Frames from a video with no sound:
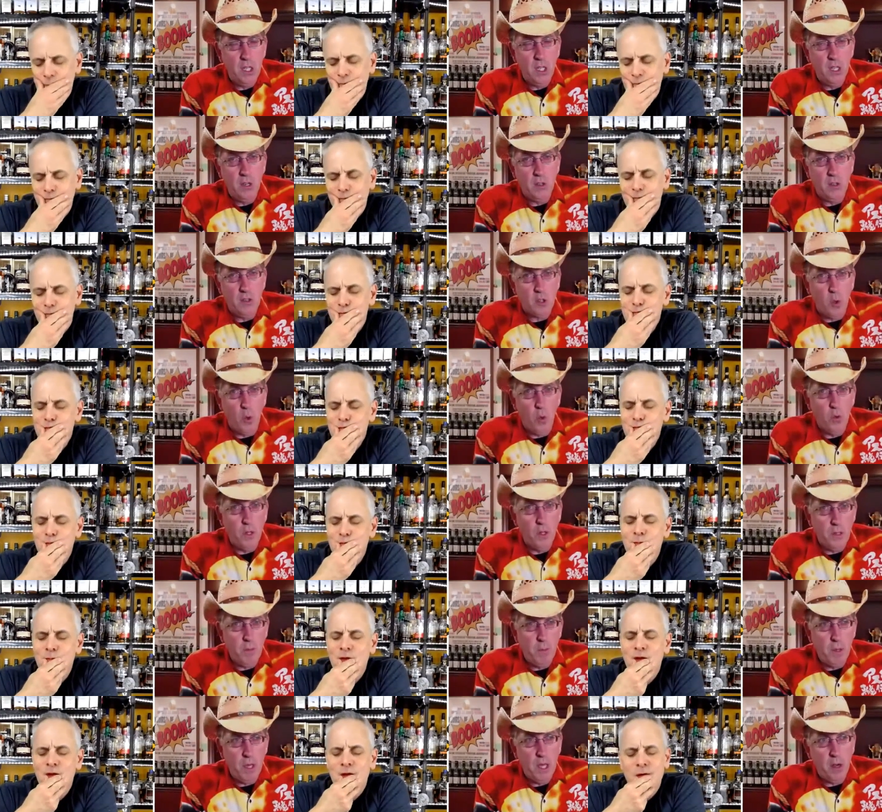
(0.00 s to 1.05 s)
Speaker 1: you know, it's only
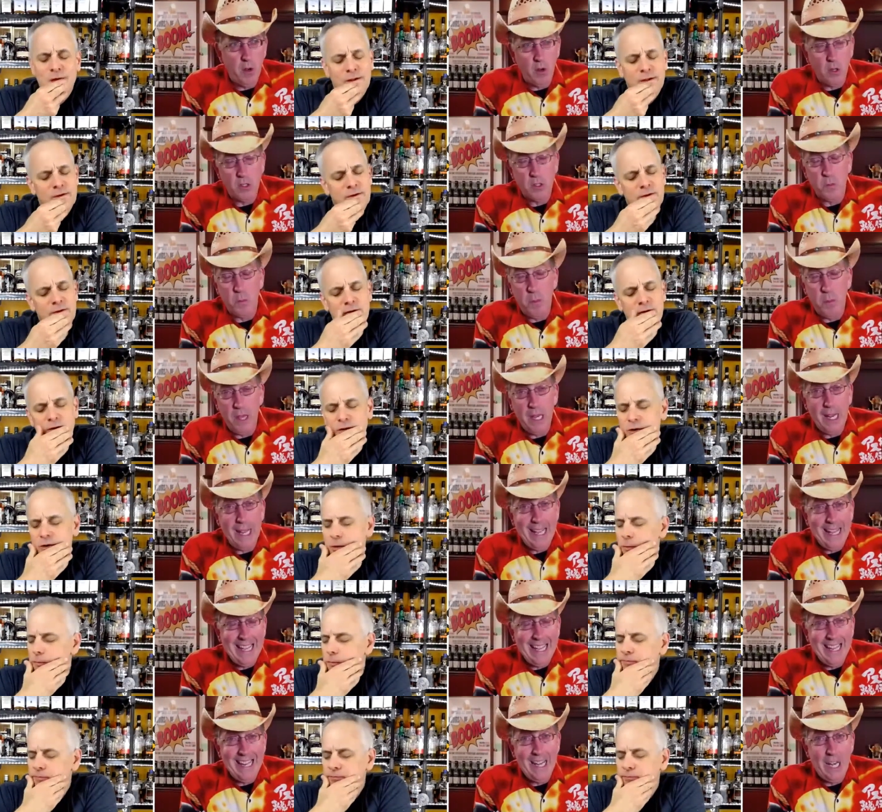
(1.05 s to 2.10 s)
been, or it's been
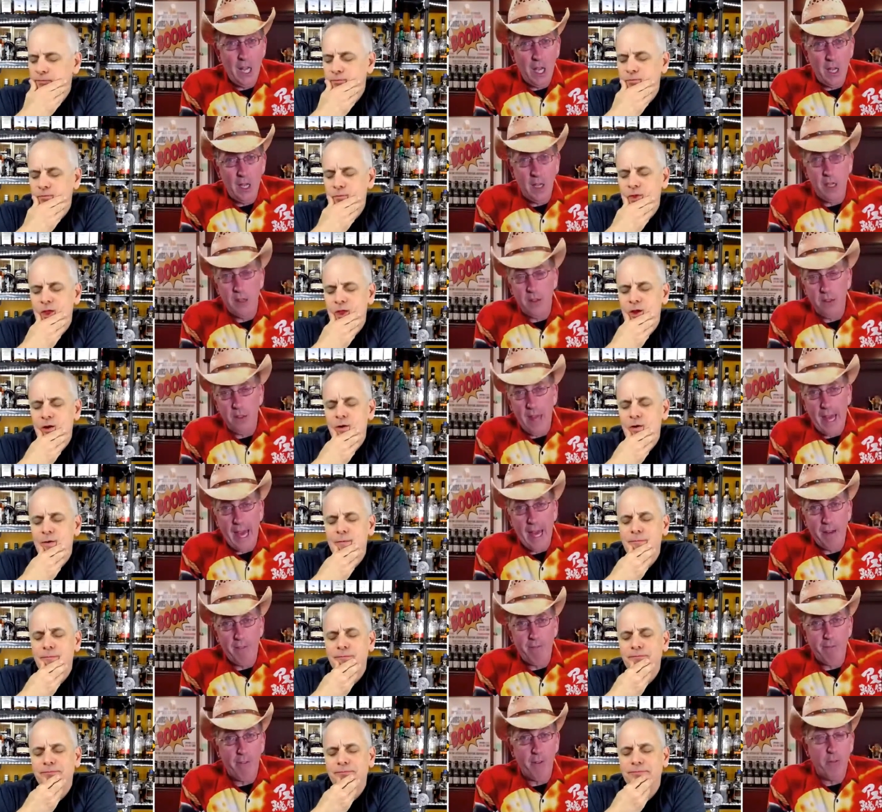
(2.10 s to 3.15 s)
in
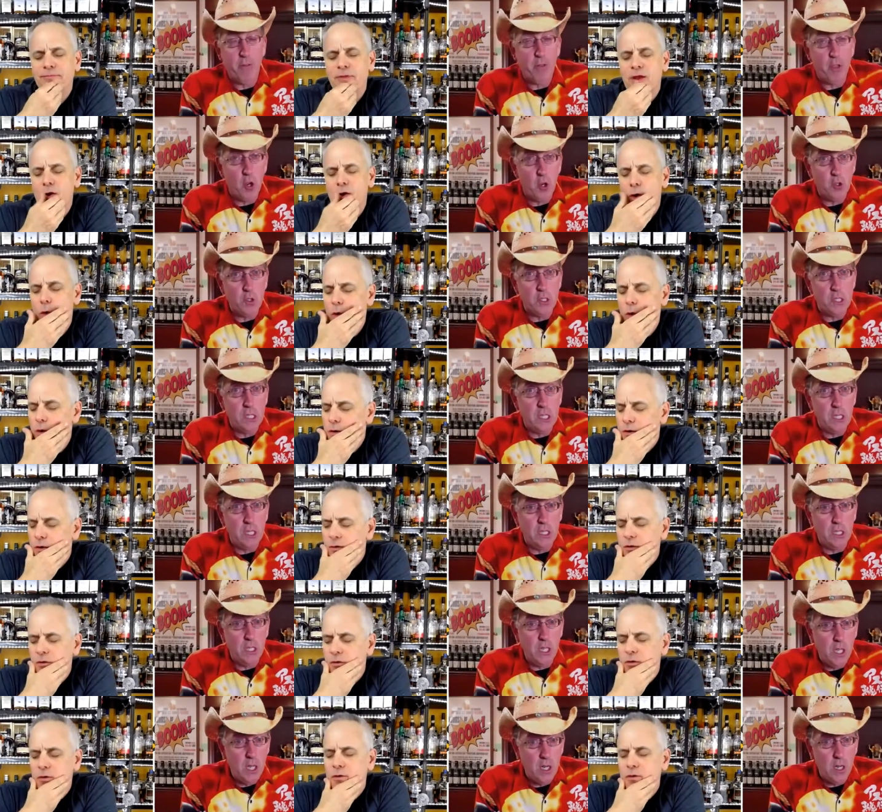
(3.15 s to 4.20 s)
that for thirteen
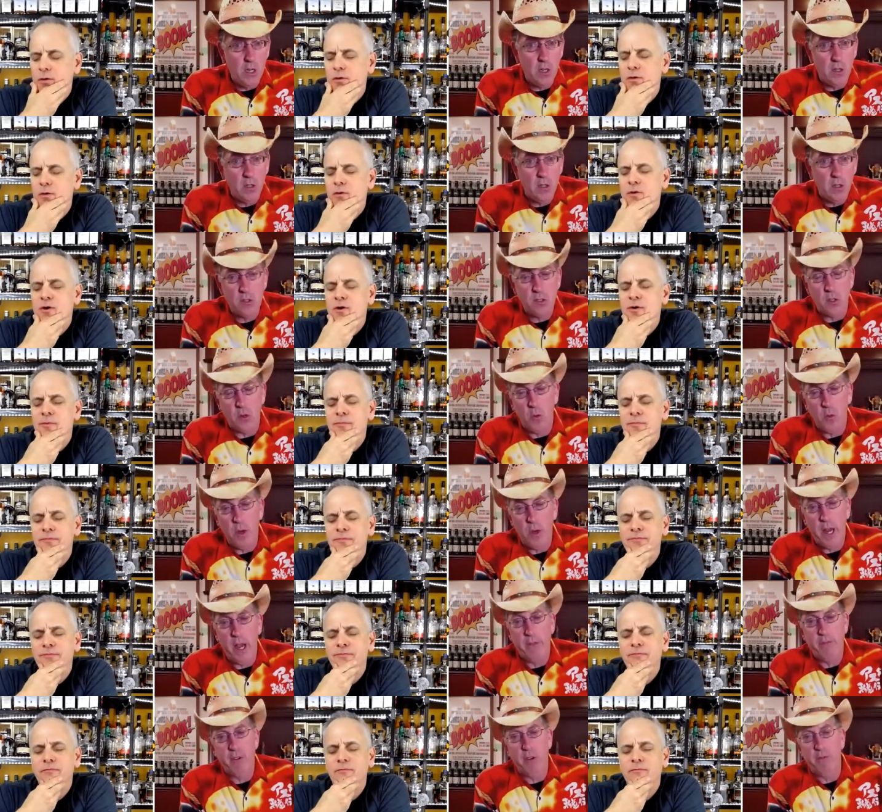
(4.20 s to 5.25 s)
years or
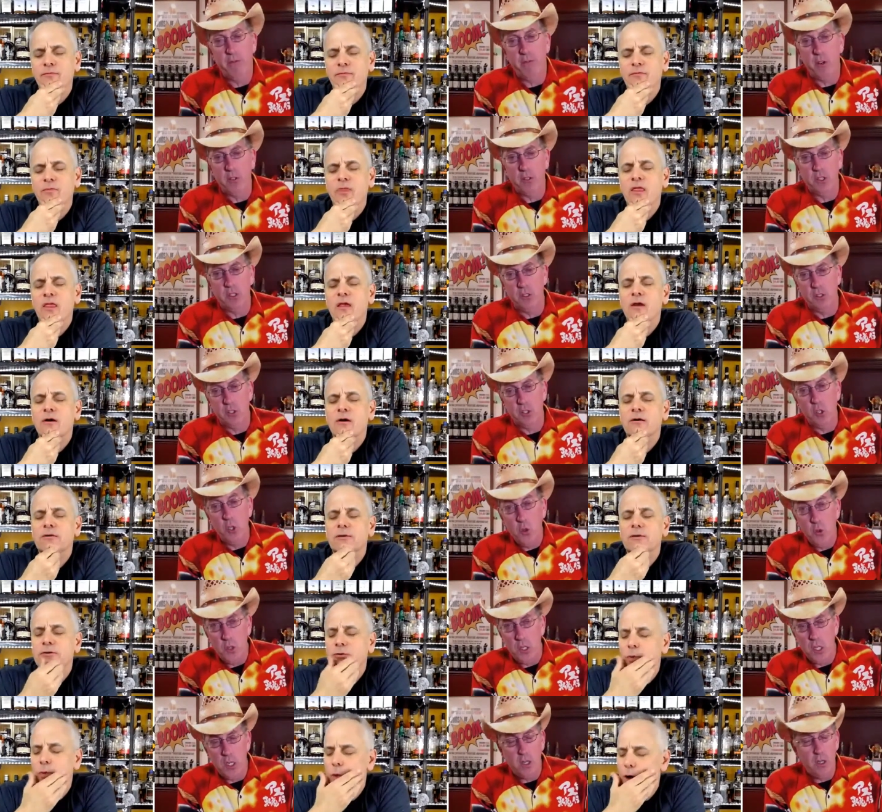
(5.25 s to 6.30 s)
whatever versus two
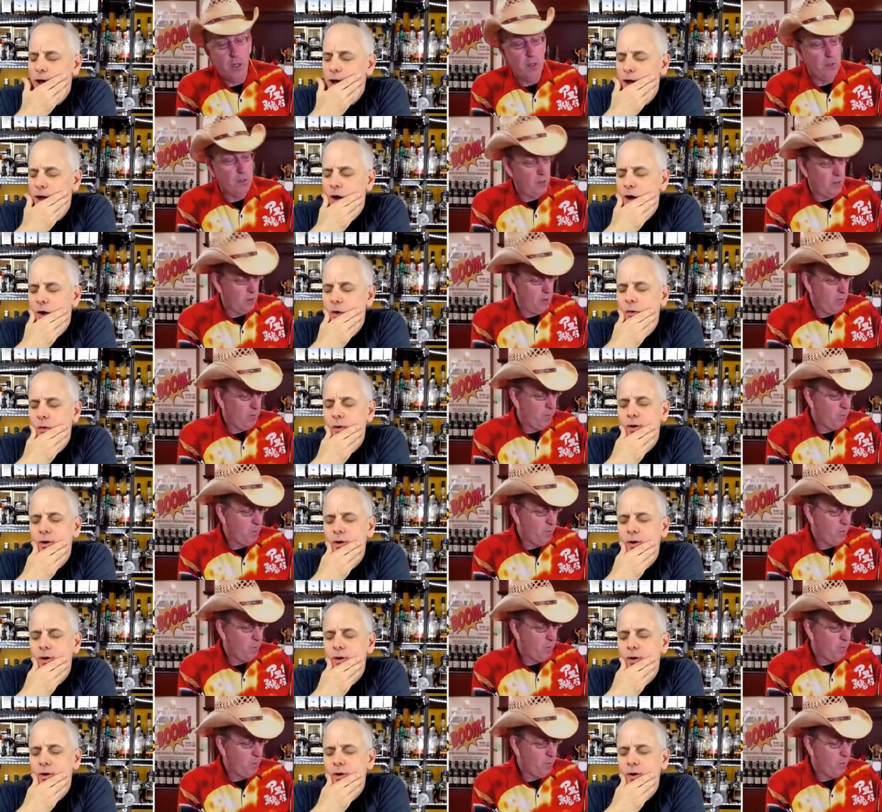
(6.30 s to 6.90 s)
years.